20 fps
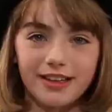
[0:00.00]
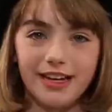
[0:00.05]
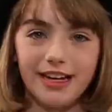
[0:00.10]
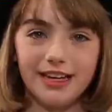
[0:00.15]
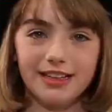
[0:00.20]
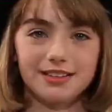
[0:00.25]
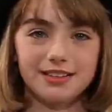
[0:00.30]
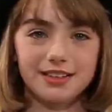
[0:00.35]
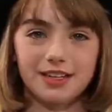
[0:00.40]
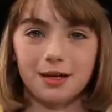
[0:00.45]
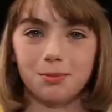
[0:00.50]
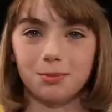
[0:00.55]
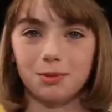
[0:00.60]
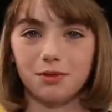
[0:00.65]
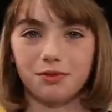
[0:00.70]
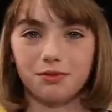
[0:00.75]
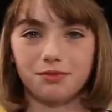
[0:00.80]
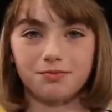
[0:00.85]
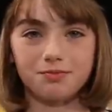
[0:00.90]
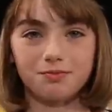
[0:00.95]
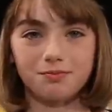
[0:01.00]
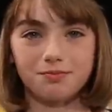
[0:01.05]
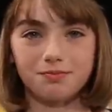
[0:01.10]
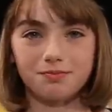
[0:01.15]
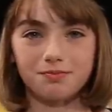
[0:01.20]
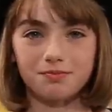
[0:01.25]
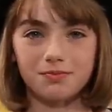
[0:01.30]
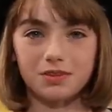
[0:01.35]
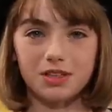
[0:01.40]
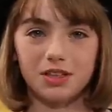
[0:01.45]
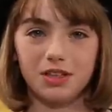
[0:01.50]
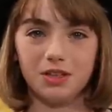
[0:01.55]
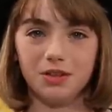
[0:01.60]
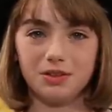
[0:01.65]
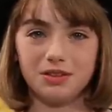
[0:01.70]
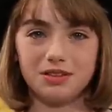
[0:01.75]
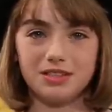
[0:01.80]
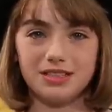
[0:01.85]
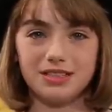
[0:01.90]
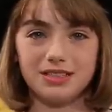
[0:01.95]
and a couple of
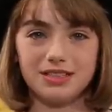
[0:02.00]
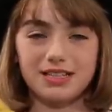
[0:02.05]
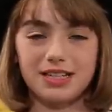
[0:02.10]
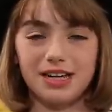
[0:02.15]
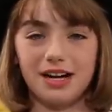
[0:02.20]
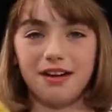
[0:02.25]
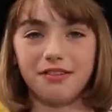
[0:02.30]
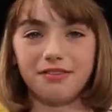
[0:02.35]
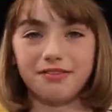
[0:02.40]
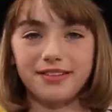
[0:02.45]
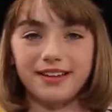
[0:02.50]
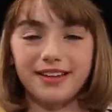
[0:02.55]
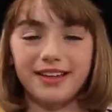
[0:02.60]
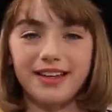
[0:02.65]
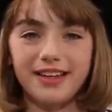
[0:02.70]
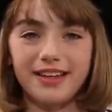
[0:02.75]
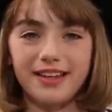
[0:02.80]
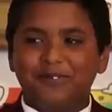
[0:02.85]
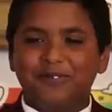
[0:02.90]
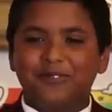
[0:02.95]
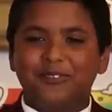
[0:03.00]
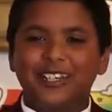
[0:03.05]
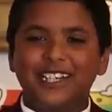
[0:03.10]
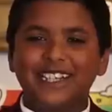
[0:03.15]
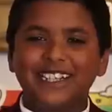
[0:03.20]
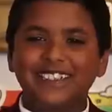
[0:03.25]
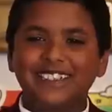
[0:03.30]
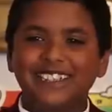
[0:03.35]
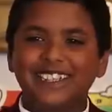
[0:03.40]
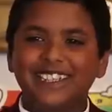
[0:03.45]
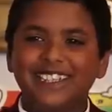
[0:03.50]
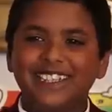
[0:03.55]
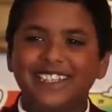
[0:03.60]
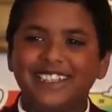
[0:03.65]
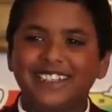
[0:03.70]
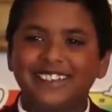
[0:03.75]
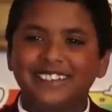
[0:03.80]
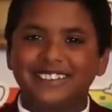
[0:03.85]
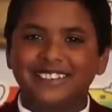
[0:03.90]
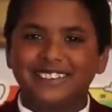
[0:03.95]
clothes and stuff.
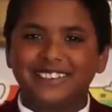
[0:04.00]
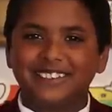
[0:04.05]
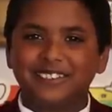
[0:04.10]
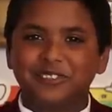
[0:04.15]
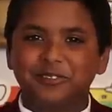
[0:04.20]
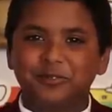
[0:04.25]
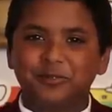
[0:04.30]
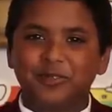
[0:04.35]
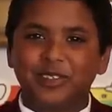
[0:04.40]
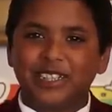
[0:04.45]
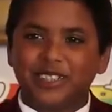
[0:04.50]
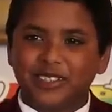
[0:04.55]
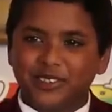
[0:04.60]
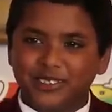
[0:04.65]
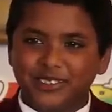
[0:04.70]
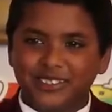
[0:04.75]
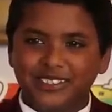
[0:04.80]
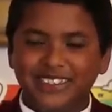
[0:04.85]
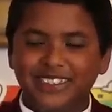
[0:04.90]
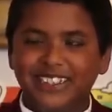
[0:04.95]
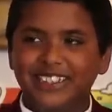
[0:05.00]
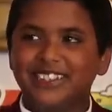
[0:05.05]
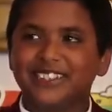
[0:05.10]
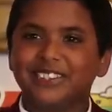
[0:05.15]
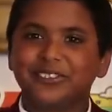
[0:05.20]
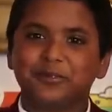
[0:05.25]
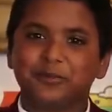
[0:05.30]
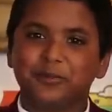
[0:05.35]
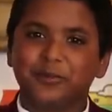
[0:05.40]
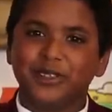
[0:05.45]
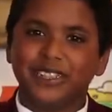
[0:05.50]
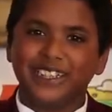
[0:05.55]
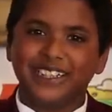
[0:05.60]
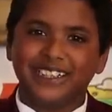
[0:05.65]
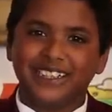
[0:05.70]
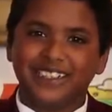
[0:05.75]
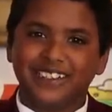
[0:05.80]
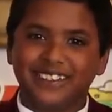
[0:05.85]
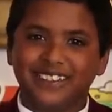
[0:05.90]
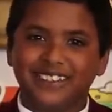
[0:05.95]
Fregley, well, he's just
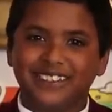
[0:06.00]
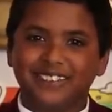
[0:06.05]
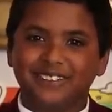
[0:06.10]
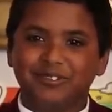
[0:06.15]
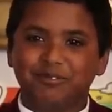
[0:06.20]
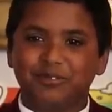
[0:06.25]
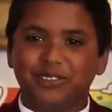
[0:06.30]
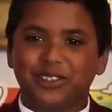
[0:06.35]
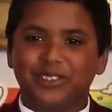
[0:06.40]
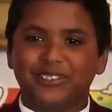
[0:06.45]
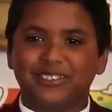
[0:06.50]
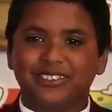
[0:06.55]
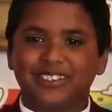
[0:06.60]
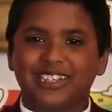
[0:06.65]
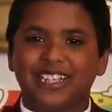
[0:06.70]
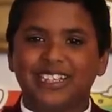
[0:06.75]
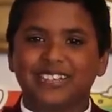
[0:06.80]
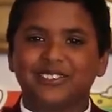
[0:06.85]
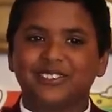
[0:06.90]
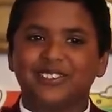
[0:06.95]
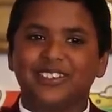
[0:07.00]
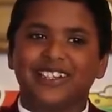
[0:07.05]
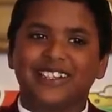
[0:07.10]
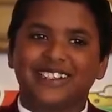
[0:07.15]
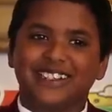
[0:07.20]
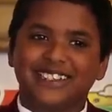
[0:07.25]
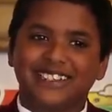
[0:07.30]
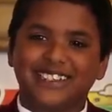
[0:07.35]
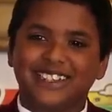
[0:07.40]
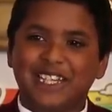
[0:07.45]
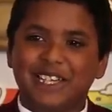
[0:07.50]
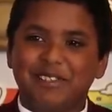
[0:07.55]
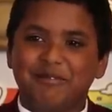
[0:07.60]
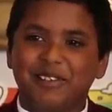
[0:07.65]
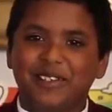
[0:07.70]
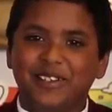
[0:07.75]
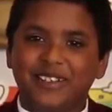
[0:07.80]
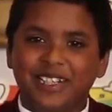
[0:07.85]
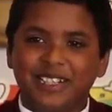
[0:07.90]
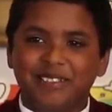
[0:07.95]
weird. Well, that's all I can say about